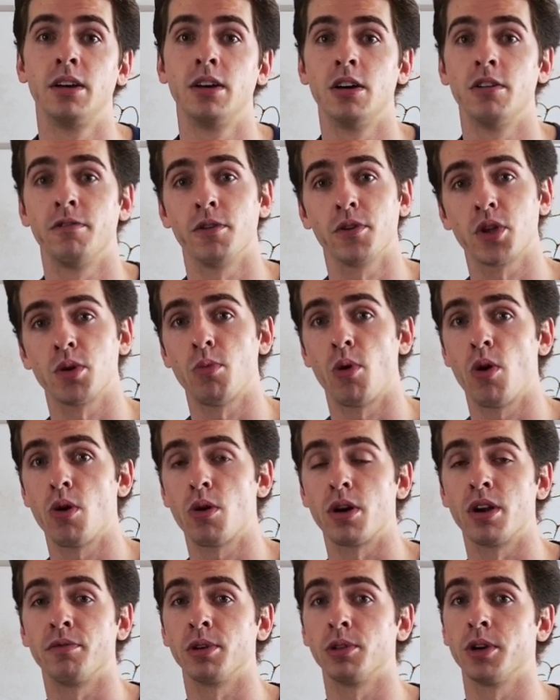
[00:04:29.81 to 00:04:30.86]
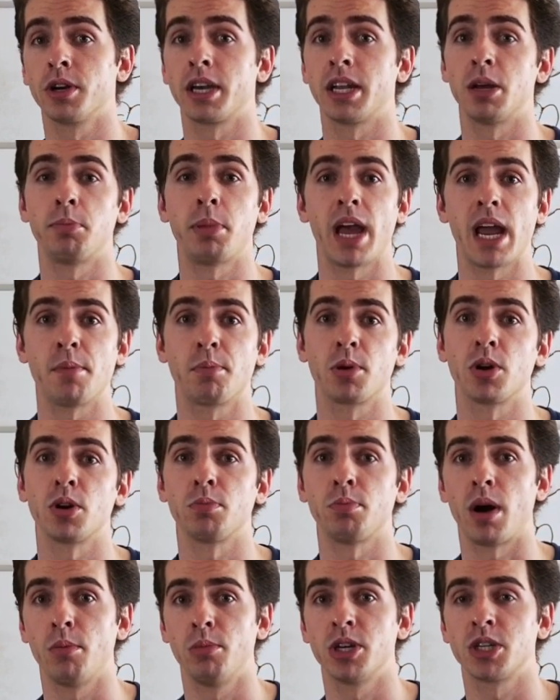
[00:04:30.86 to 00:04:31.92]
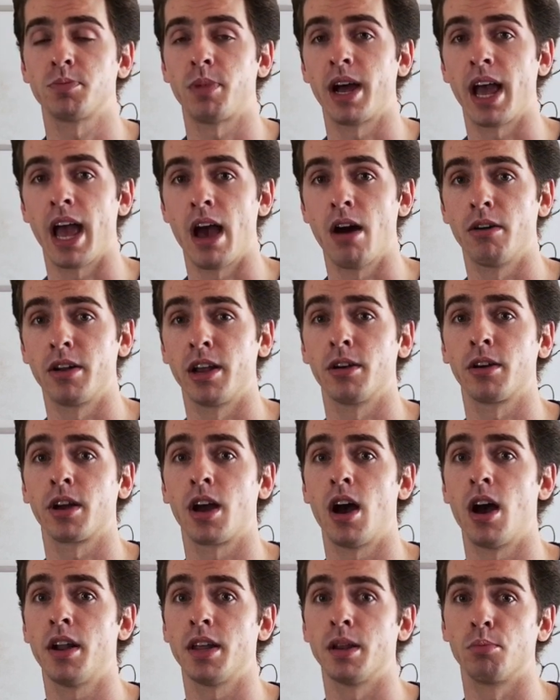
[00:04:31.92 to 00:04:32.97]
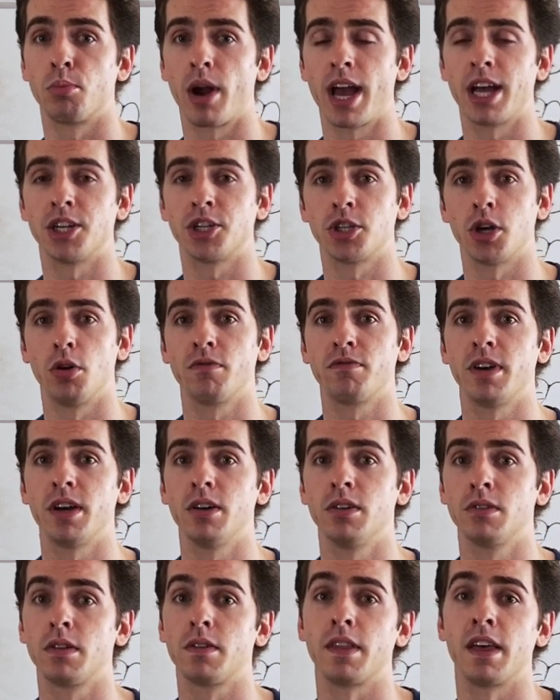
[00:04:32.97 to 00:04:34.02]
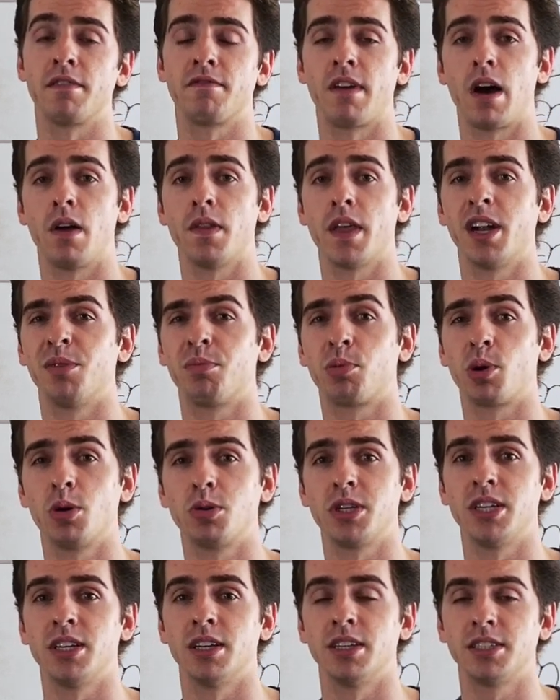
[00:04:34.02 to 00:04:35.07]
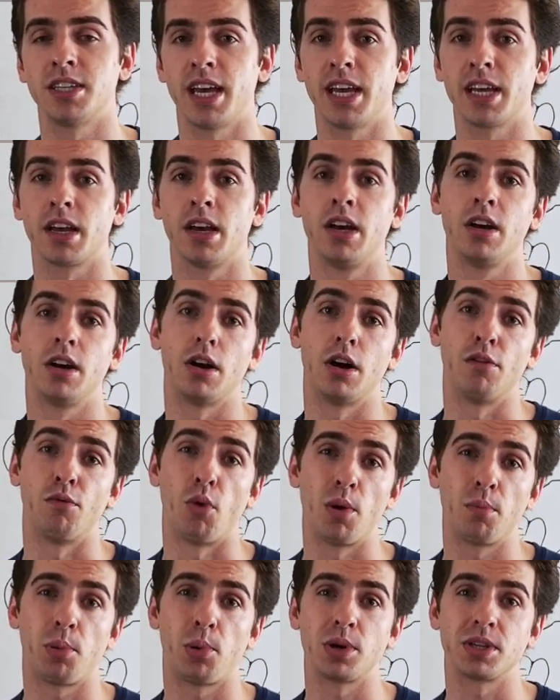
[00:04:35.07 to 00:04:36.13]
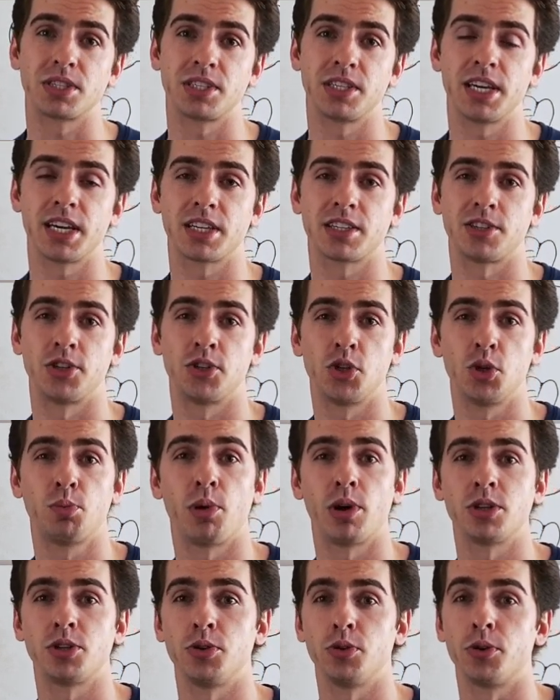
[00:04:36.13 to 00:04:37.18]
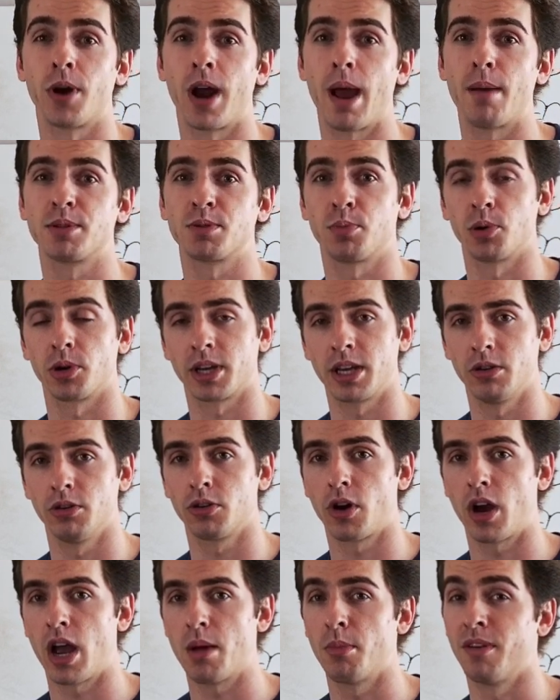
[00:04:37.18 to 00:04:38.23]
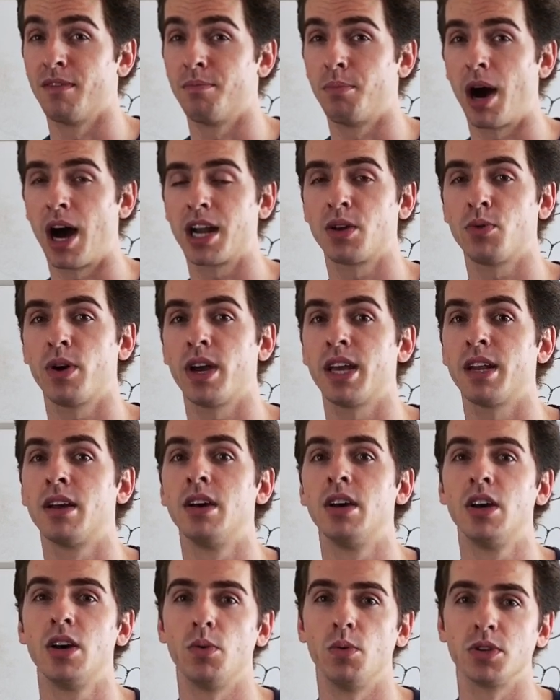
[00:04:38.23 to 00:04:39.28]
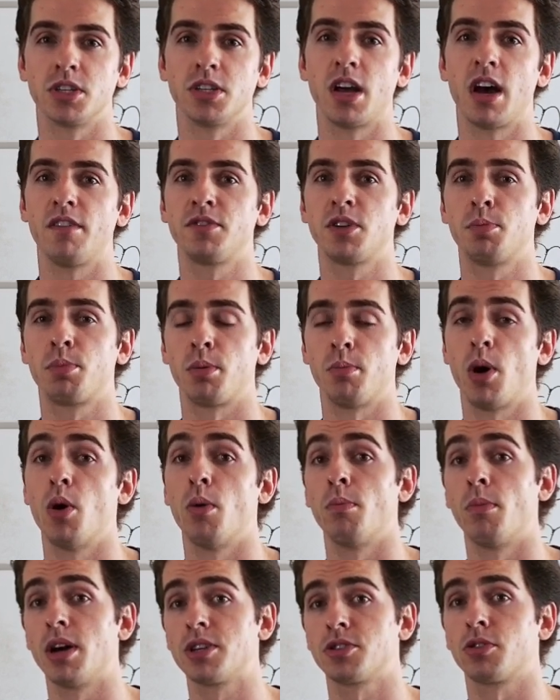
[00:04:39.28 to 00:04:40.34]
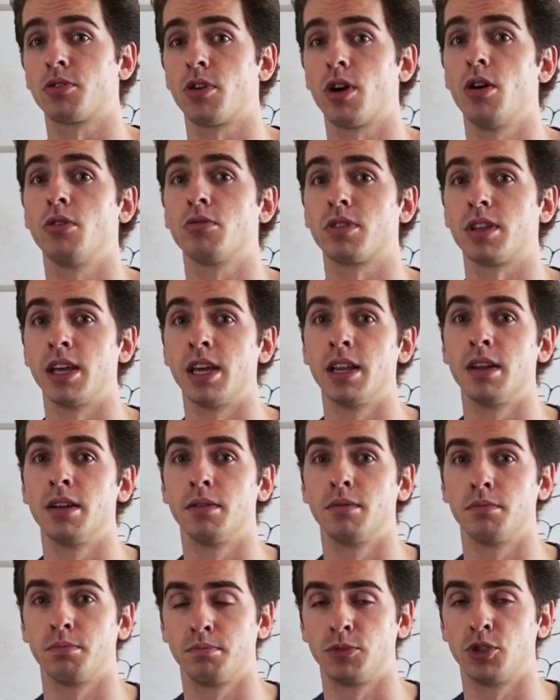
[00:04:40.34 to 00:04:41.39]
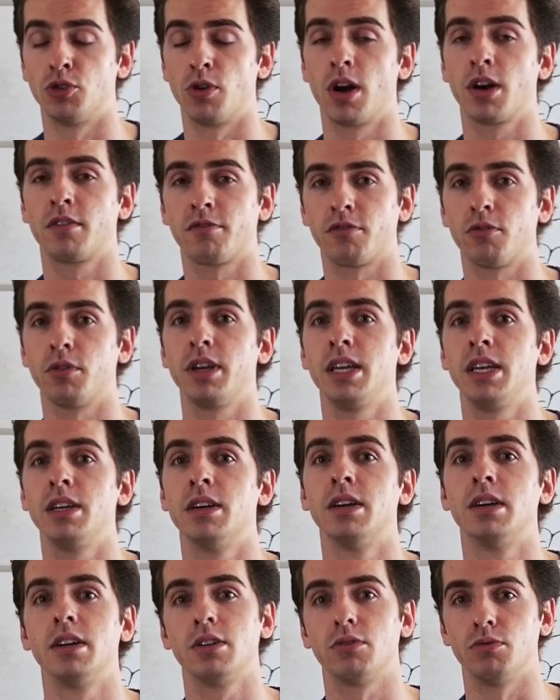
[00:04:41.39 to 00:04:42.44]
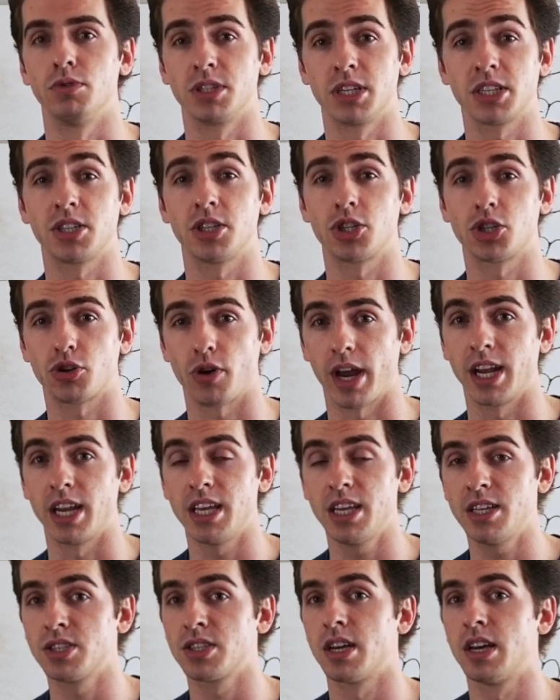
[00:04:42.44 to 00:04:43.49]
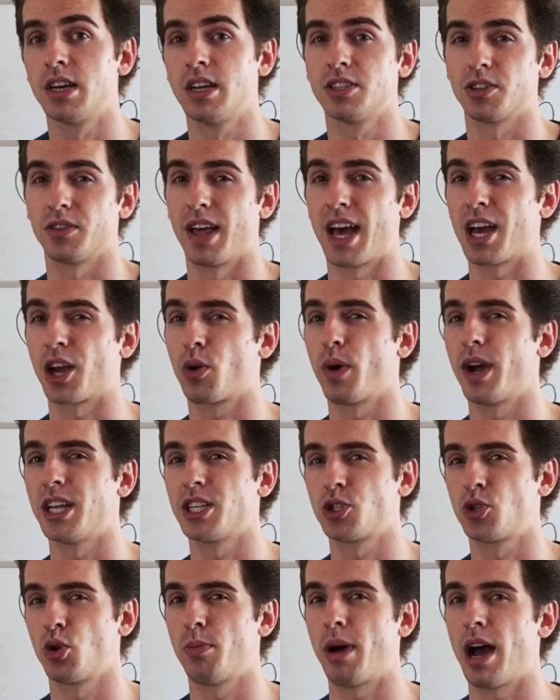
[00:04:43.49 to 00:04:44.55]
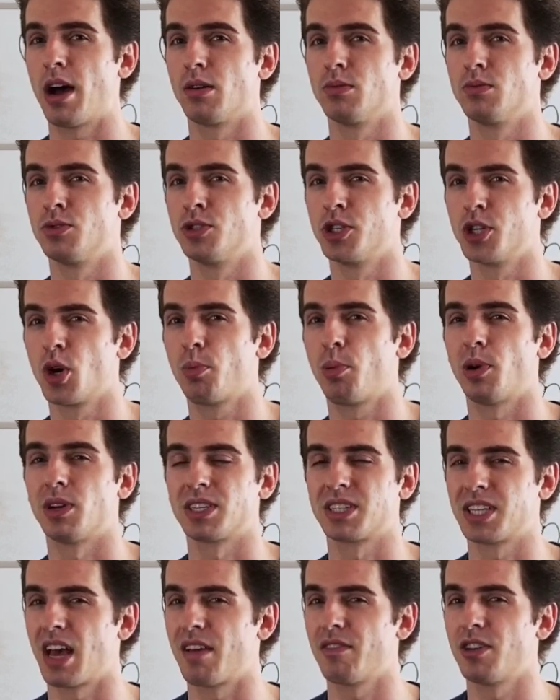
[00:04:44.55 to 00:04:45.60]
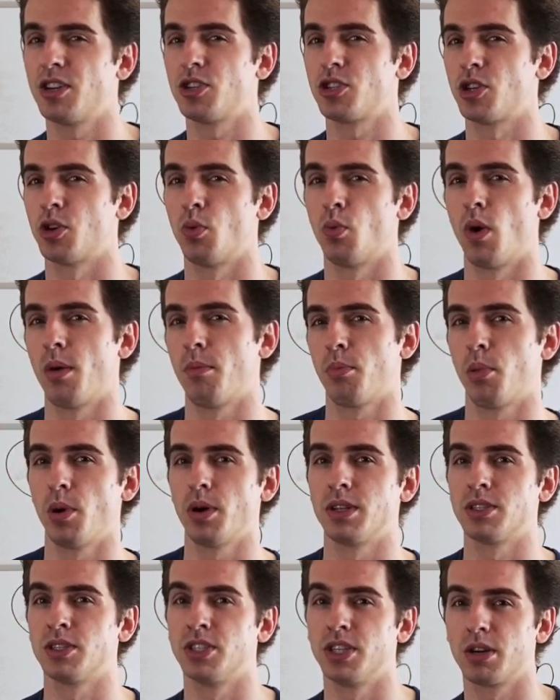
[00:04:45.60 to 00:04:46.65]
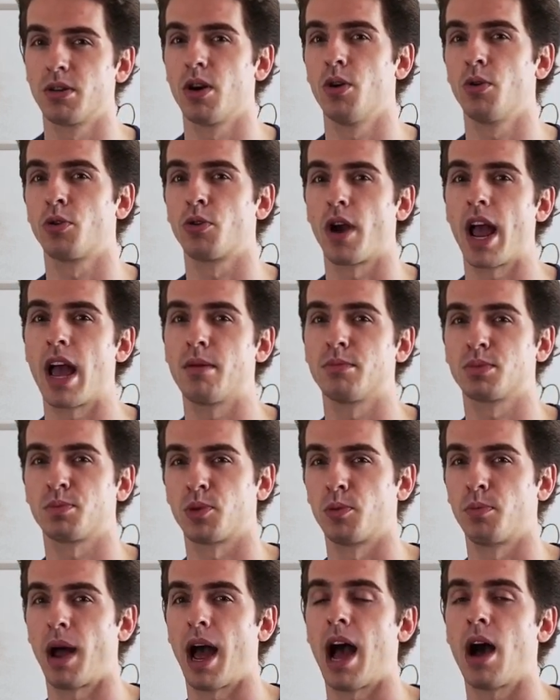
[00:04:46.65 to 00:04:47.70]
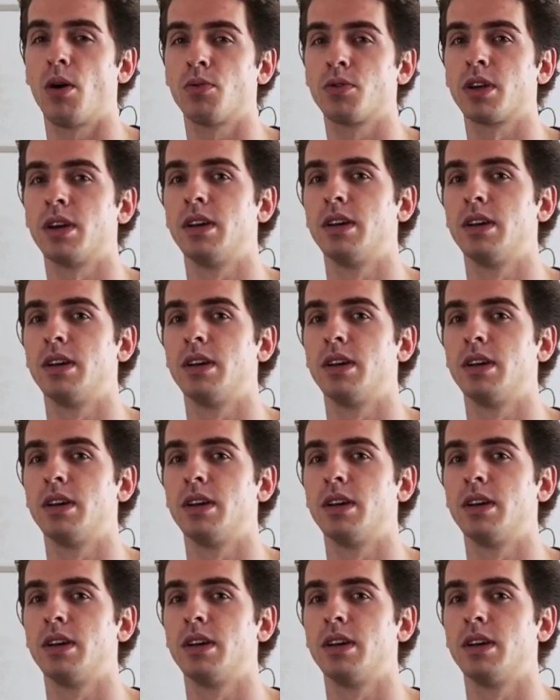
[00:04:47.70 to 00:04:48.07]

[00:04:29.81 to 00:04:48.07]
Furthermore, if we look at a paper published by Aragon and Brad Schoenfeld, they found that a protein intake of 1.6 to 2.2 grams per kilogram of body weight was enough to promote muscle growth in drug-free resistance trainees. So that equates to about 0.7 to 1.0 grams per pound.